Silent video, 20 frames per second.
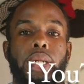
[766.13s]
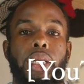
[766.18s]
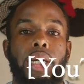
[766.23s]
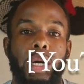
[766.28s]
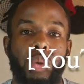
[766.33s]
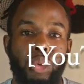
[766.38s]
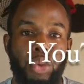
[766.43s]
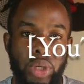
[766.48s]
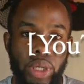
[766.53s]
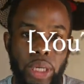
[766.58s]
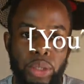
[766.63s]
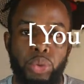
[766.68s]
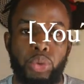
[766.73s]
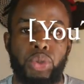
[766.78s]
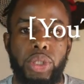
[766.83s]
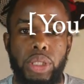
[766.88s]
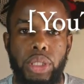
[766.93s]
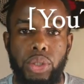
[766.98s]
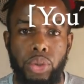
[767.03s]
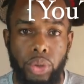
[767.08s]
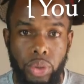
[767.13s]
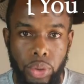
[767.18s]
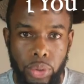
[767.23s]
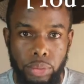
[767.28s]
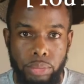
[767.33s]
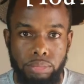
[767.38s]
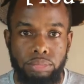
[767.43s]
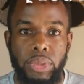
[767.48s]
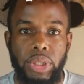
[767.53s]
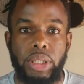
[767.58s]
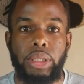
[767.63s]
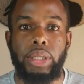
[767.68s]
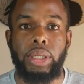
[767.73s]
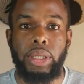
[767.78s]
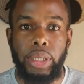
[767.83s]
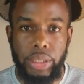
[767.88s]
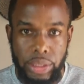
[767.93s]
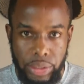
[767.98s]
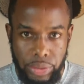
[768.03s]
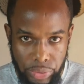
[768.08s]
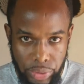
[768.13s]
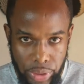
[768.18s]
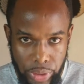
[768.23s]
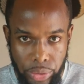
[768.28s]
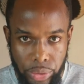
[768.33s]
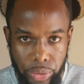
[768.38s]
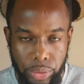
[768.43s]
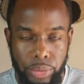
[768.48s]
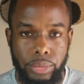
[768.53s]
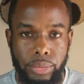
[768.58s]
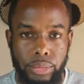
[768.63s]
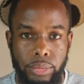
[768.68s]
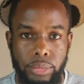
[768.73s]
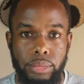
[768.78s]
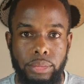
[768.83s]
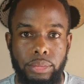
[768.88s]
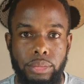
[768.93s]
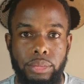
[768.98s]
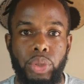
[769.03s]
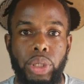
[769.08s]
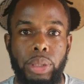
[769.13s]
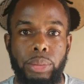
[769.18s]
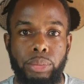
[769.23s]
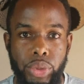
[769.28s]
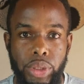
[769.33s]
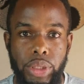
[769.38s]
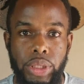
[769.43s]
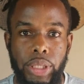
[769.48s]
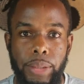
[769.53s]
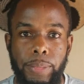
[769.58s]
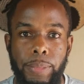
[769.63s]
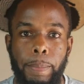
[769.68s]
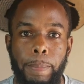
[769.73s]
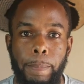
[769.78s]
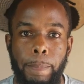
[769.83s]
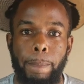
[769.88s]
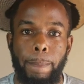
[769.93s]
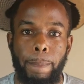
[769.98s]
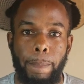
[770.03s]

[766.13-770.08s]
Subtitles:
I would like to see you all in the next video. Muramuche.